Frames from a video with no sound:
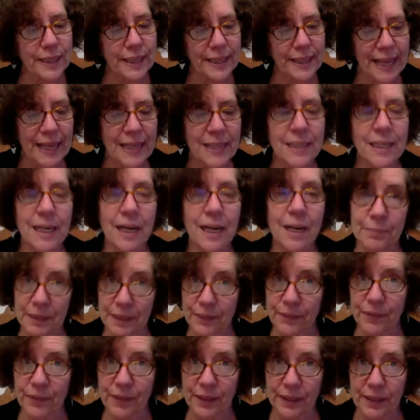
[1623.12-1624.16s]
at that time
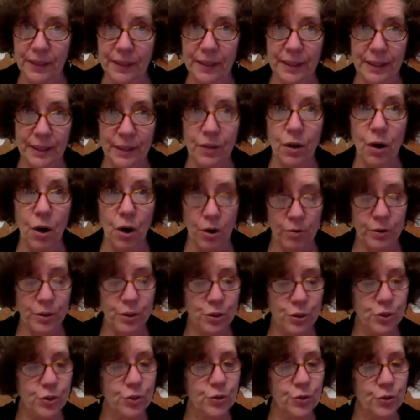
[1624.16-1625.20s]
living in
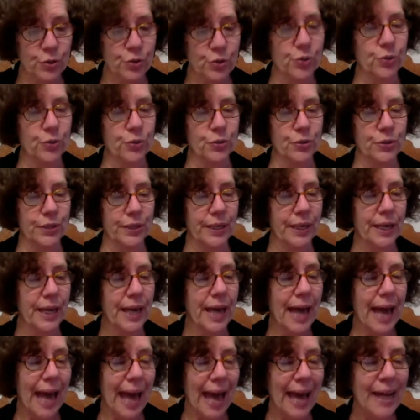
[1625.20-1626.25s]
Orange, New Jersey,
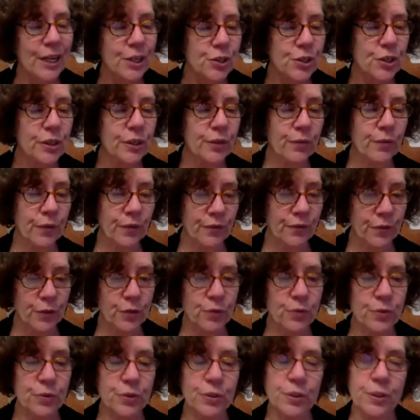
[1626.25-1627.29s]
actually
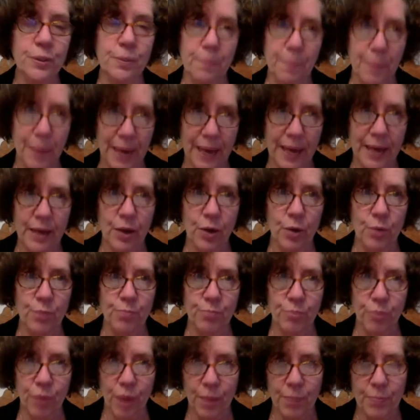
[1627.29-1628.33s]
refused to pay her
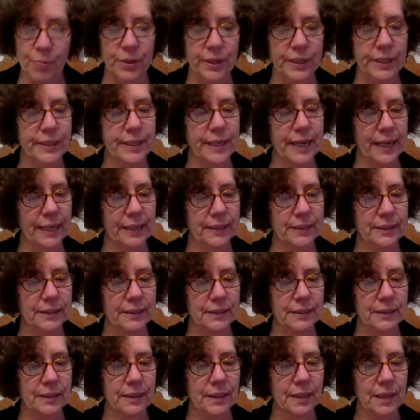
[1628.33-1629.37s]
property
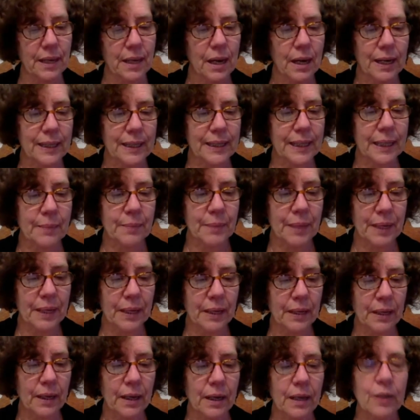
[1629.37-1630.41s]
taxes,
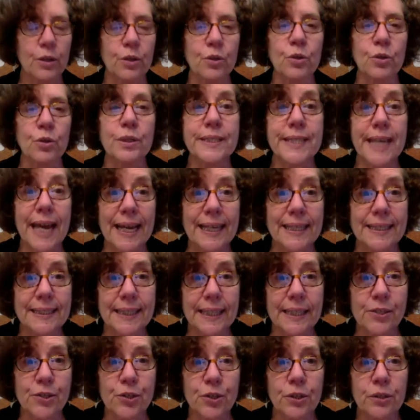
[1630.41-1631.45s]
claiming
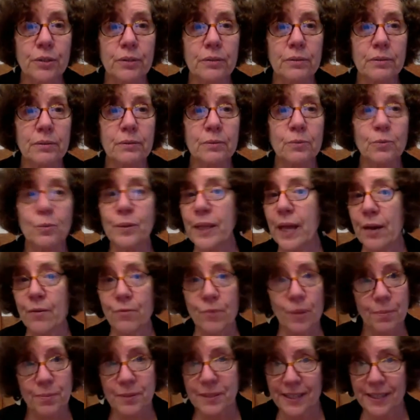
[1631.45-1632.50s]
taxation without
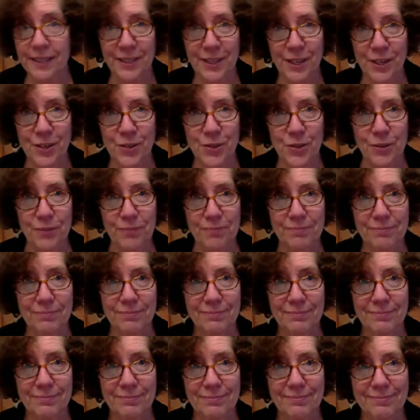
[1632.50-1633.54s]
representation,
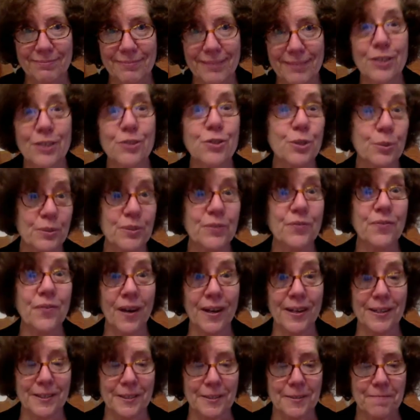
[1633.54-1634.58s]
and she was
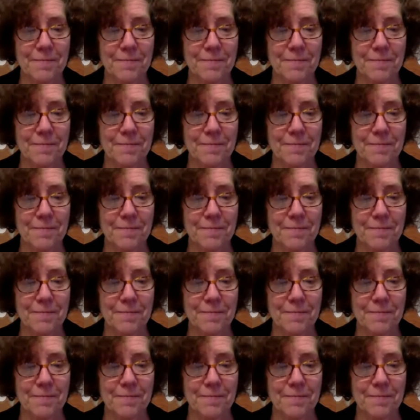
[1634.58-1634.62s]
fined.